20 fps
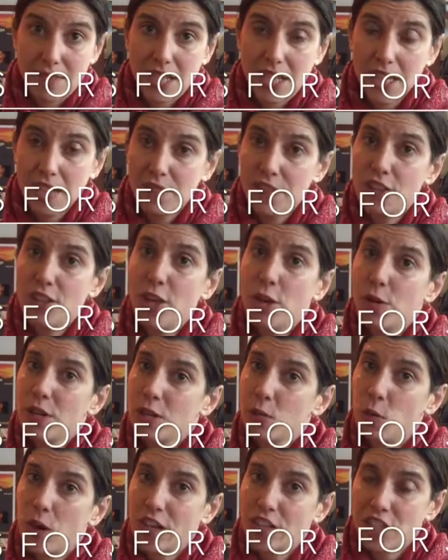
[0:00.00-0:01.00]
even though
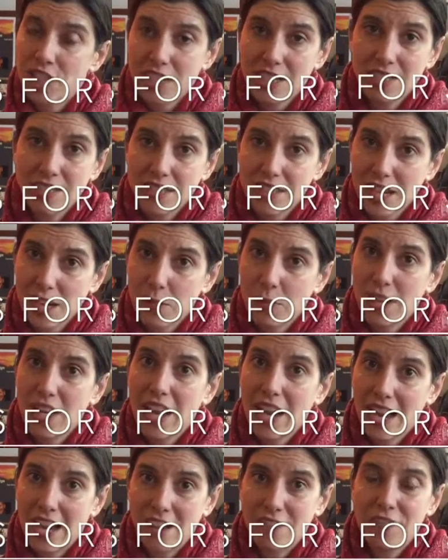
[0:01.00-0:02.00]
in Washington State we
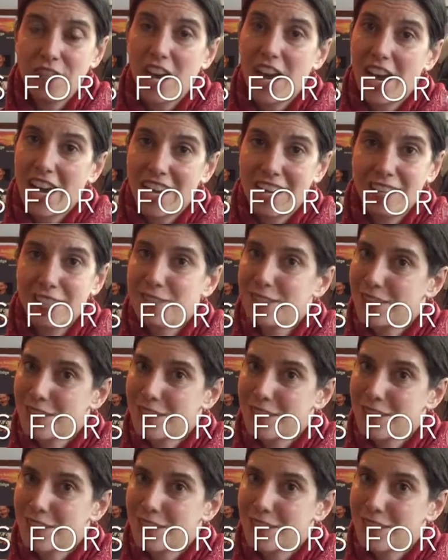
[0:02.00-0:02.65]
have the highest